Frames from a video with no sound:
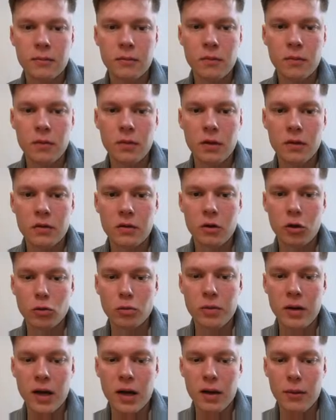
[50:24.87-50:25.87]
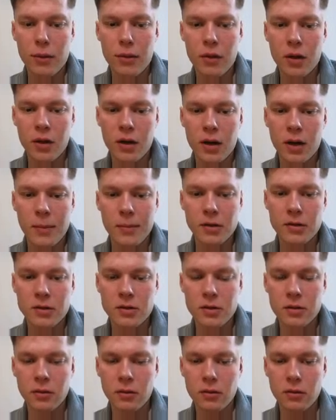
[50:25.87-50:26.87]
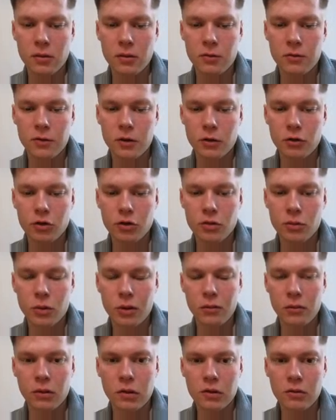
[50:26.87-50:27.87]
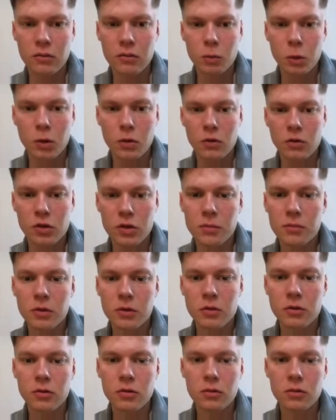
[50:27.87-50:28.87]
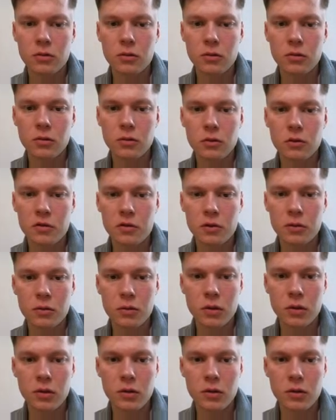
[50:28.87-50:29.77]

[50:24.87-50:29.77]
This code path up until this function we'll jump into soon.